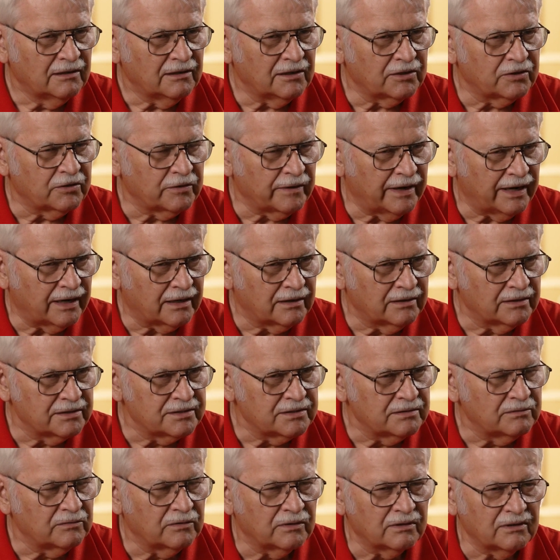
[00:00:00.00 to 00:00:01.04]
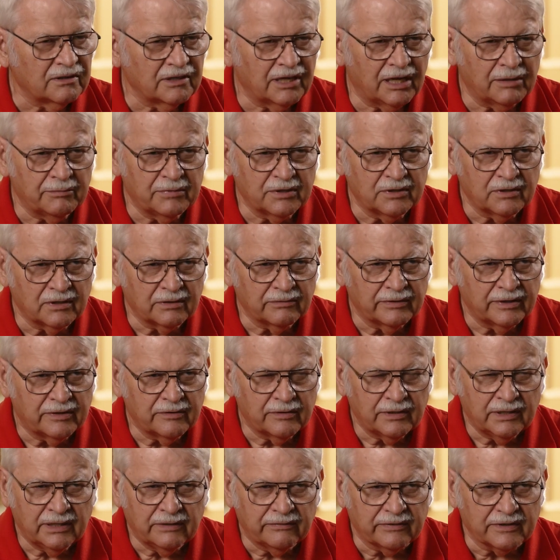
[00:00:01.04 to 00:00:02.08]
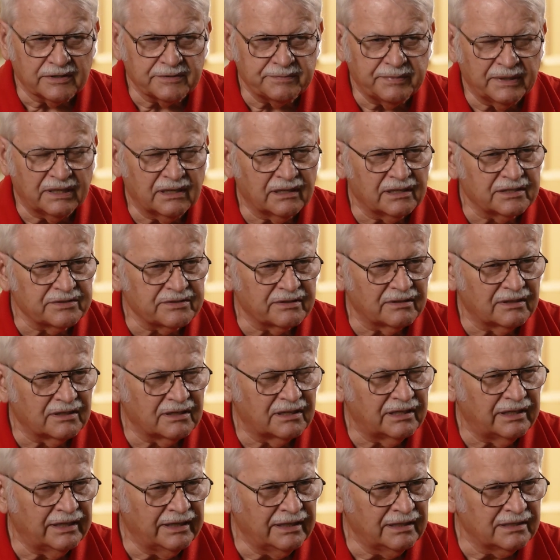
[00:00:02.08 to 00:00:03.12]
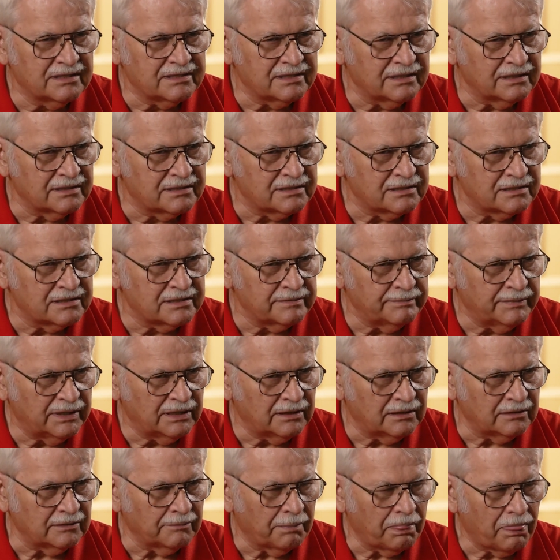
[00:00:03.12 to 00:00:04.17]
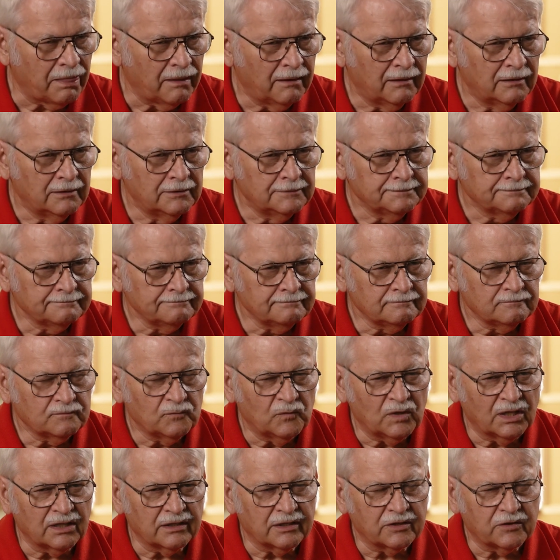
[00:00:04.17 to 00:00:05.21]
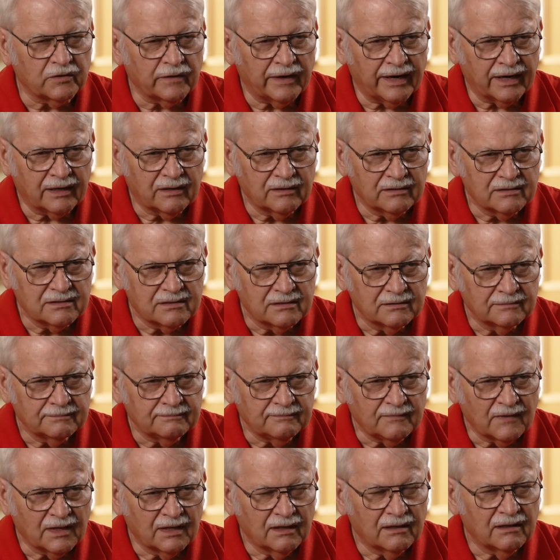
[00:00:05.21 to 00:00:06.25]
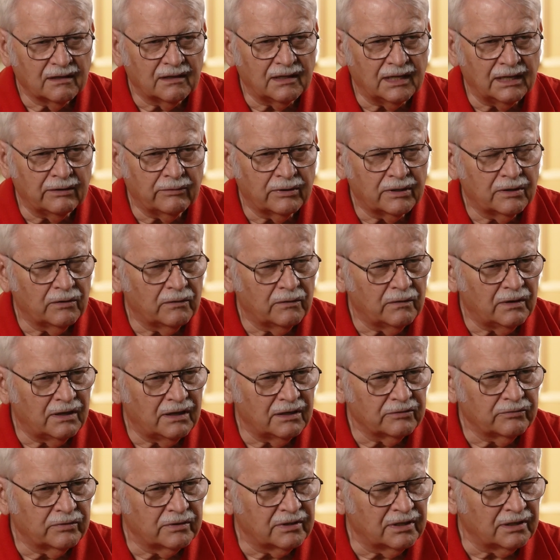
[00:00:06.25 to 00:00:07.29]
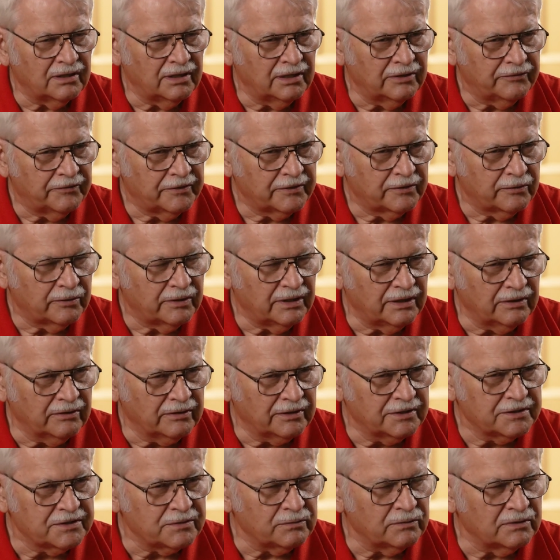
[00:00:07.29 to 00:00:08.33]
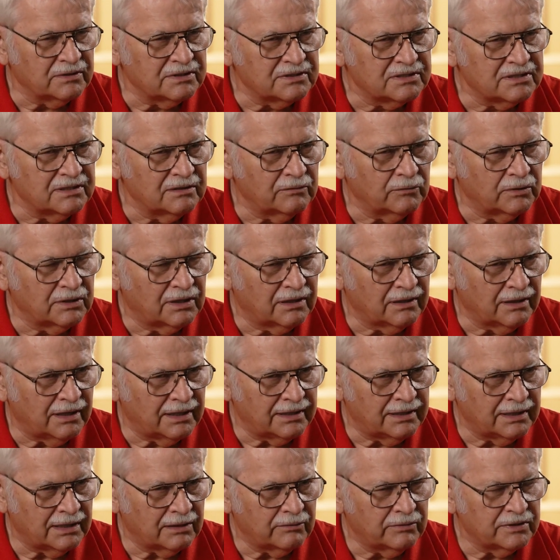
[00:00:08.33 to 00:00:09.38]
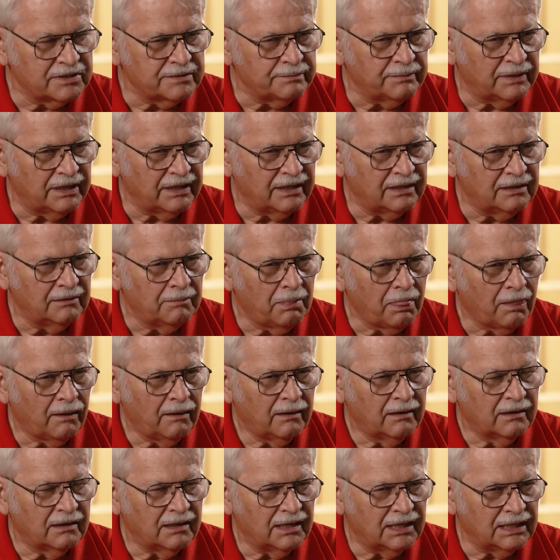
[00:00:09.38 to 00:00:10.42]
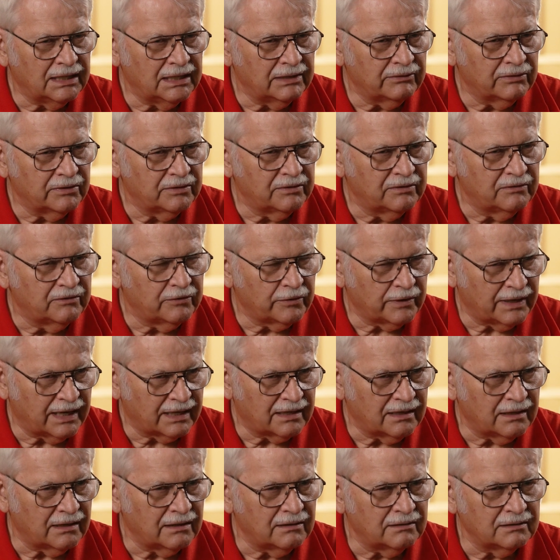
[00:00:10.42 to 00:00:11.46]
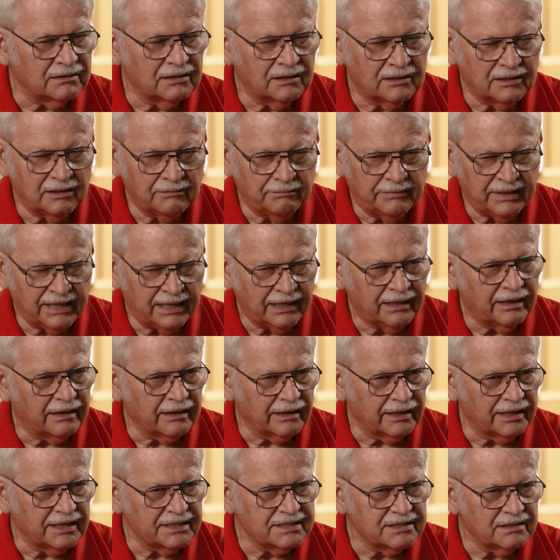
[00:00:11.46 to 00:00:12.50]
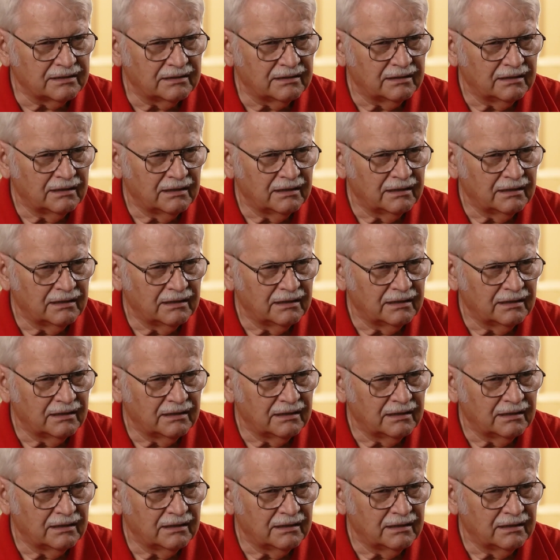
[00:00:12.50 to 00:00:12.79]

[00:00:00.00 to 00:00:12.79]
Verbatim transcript: The trackers were Labrador retrievers because of their keen sense of smell. Now, the trackers, they would go out with the infantry units once when contact was made, and they would track down the bad guys